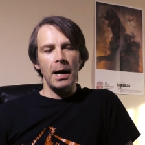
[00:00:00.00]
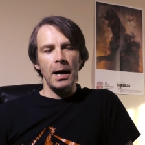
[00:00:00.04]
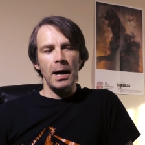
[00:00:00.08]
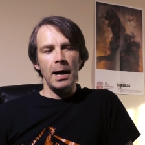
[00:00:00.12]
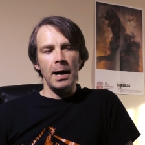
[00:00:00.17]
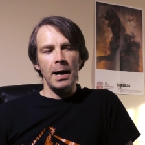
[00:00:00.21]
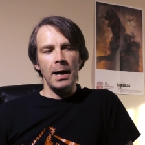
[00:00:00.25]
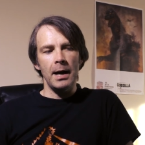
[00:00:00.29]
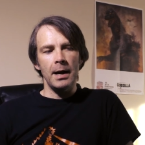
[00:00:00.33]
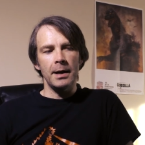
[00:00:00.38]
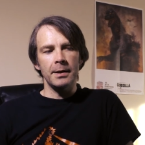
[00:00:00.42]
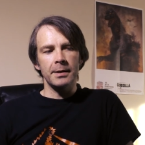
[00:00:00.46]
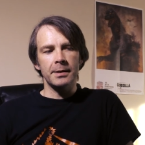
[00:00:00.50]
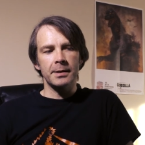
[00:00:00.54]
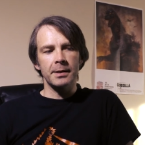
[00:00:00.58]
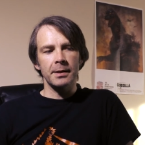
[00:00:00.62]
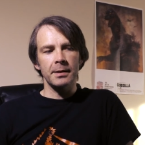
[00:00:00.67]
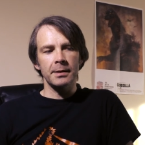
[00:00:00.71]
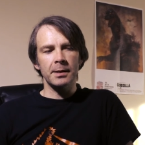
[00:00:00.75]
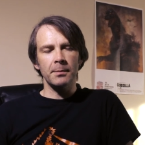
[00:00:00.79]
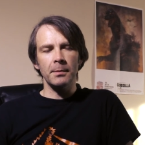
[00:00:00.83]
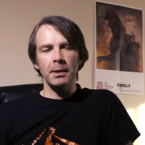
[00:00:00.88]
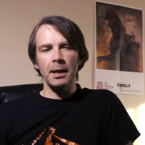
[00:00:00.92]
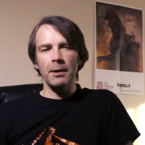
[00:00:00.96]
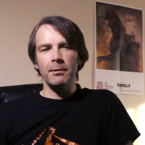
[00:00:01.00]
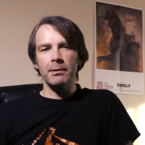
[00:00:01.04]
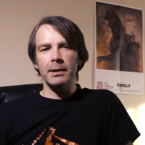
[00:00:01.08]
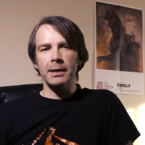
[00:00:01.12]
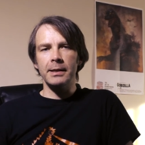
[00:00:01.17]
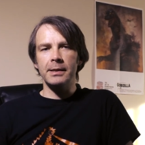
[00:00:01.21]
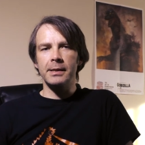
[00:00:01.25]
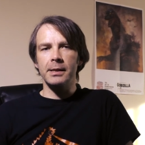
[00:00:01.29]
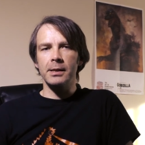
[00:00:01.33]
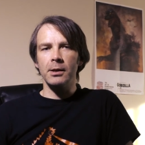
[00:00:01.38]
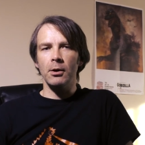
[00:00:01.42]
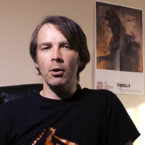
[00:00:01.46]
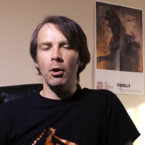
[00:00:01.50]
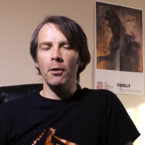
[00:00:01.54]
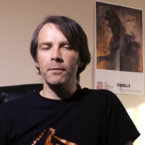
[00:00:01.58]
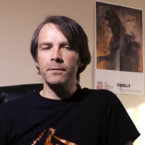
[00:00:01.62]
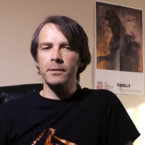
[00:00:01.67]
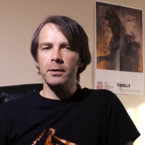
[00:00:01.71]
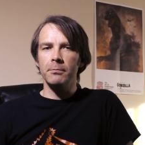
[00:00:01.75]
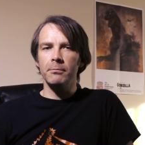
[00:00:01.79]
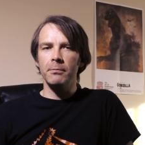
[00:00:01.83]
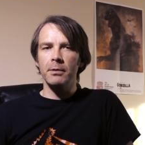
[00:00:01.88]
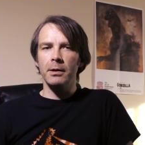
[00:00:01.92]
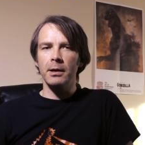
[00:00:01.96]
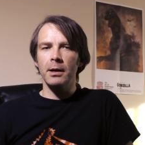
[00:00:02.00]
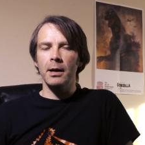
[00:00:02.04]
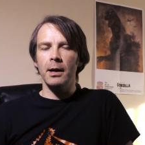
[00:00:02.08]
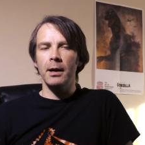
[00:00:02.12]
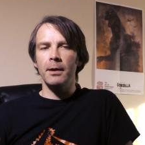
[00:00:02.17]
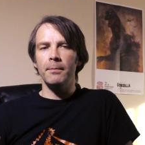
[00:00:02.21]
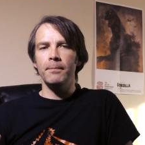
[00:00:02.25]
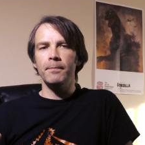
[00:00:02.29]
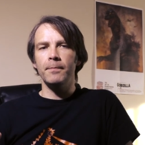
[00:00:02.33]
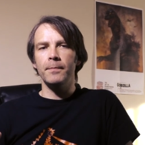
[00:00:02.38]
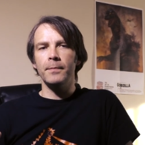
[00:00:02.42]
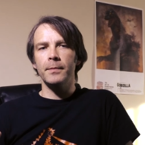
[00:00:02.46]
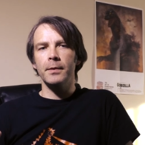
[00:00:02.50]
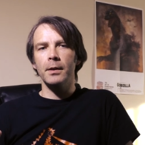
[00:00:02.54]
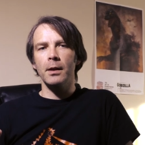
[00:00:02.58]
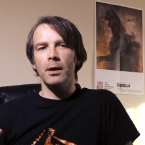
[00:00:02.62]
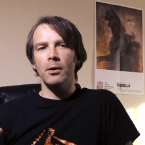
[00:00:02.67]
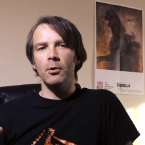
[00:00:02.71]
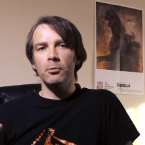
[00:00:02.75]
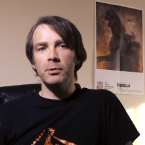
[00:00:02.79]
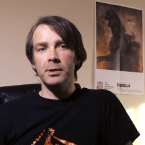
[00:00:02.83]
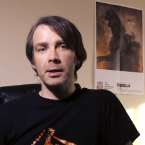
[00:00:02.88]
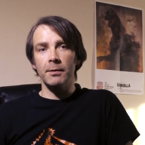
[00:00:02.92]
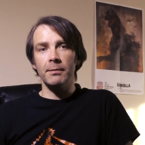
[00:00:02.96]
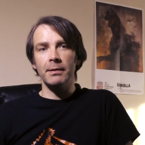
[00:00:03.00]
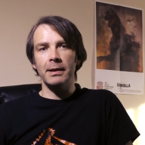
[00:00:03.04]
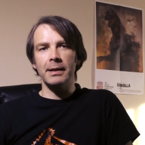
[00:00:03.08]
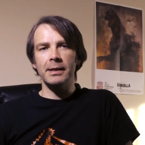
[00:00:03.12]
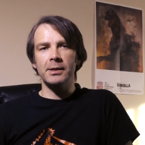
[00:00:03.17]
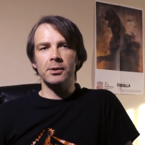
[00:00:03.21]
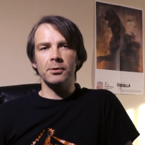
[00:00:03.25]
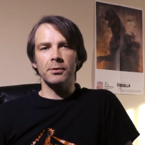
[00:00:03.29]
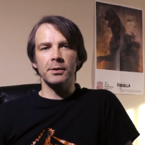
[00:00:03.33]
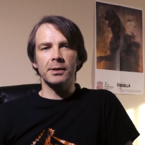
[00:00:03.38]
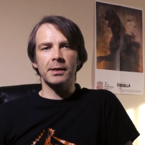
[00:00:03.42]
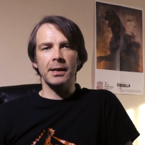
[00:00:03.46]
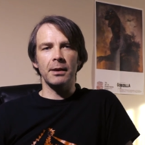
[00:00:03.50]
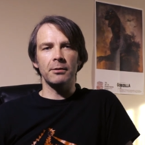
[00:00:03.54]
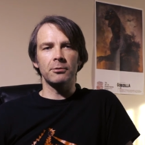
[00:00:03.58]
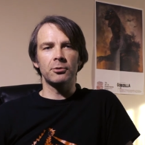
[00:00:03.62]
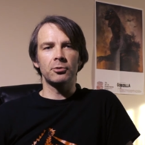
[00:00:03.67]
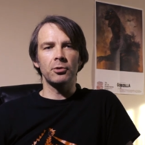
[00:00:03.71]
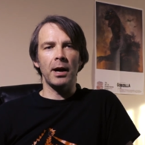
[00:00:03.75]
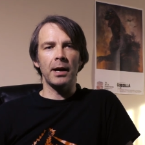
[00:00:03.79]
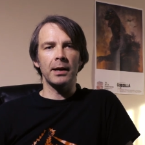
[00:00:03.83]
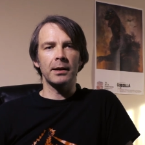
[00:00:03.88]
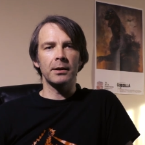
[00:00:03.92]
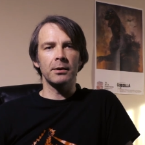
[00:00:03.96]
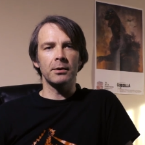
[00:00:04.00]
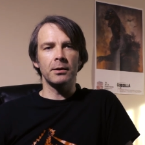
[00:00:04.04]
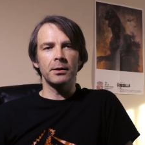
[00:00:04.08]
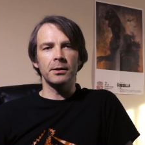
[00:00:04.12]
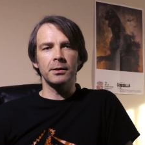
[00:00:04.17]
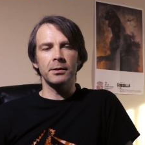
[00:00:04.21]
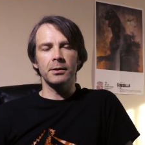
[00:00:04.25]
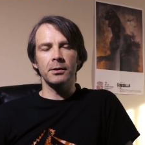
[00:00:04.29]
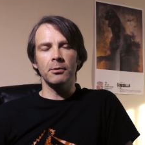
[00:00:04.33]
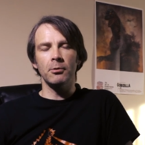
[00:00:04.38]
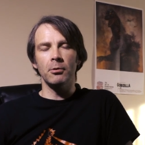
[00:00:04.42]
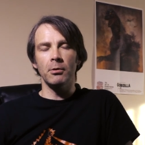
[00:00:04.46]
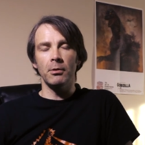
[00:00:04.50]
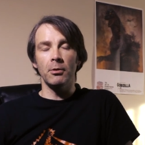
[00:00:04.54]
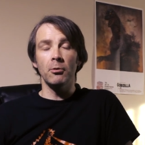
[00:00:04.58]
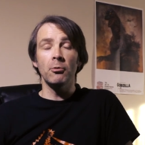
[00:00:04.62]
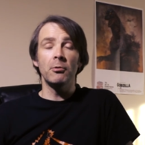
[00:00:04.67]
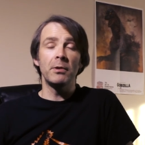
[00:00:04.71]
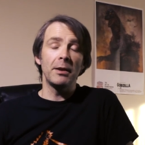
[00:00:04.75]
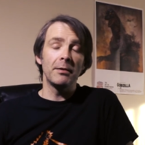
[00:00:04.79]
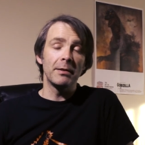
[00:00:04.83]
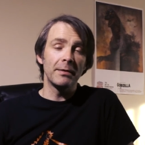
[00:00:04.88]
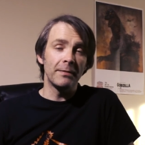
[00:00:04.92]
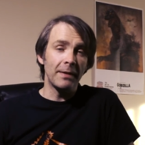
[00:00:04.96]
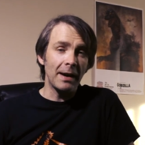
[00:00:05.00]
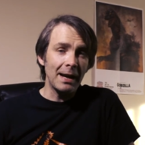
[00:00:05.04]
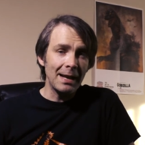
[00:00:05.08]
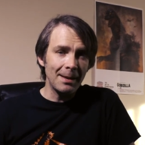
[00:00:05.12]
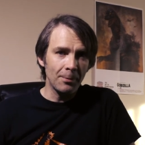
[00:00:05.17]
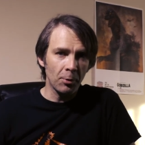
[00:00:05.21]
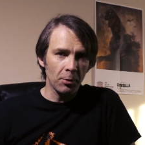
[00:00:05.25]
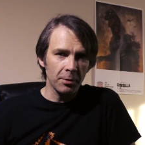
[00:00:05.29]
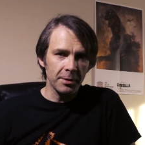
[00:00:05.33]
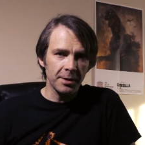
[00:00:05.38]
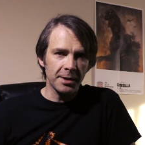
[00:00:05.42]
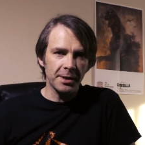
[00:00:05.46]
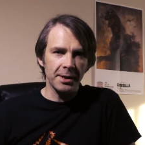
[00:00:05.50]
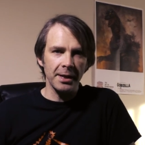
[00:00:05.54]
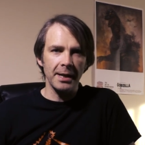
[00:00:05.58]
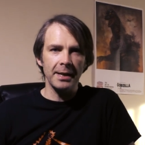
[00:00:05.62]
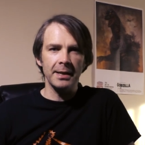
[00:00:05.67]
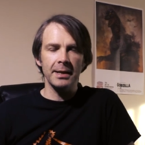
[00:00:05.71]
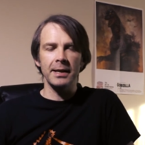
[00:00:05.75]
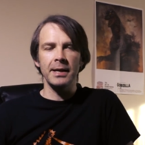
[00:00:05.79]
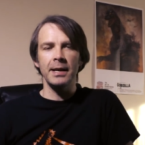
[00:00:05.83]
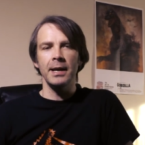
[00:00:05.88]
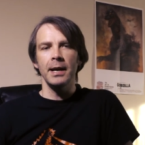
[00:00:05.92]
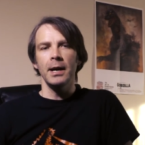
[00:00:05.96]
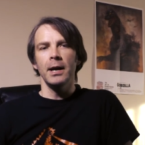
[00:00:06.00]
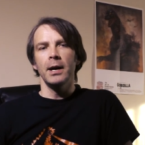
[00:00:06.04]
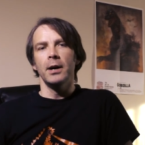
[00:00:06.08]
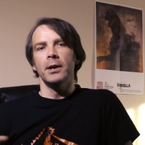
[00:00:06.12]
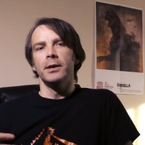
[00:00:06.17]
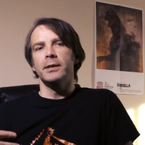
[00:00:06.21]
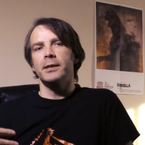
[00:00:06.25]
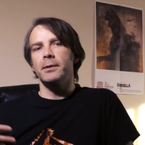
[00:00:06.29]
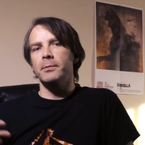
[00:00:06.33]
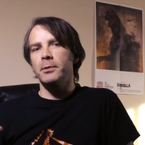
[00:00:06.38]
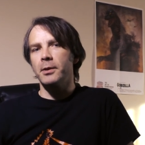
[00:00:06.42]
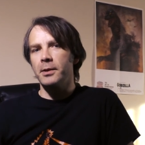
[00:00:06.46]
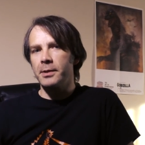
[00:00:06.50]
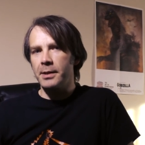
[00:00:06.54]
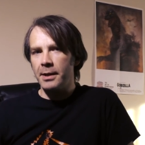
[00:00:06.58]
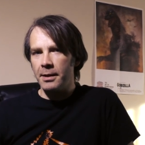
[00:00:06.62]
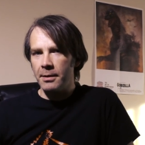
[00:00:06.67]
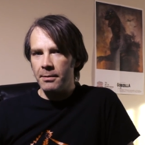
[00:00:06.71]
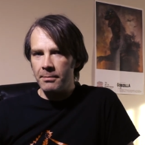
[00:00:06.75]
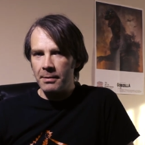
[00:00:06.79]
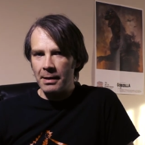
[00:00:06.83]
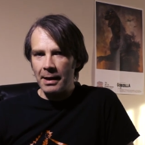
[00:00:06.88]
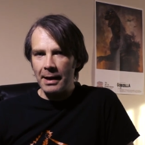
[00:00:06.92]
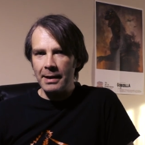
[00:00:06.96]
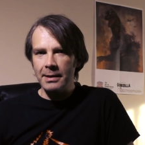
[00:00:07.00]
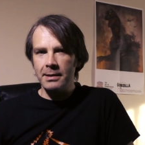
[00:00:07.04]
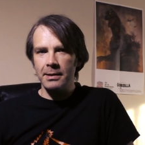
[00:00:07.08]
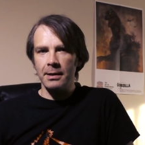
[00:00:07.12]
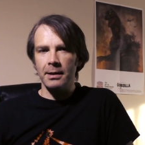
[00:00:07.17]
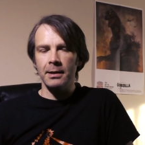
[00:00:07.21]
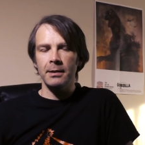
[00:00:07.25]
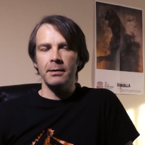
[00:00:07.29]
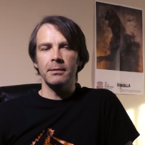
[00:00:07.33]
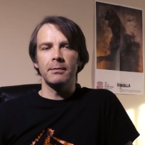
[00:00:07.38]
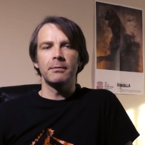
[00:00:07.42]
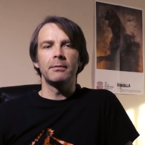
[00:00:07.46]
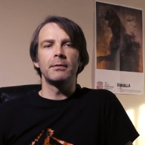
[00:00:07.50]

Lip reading: So some of their releases are often also released on soundtrack or already available on CD. Sometimes they're later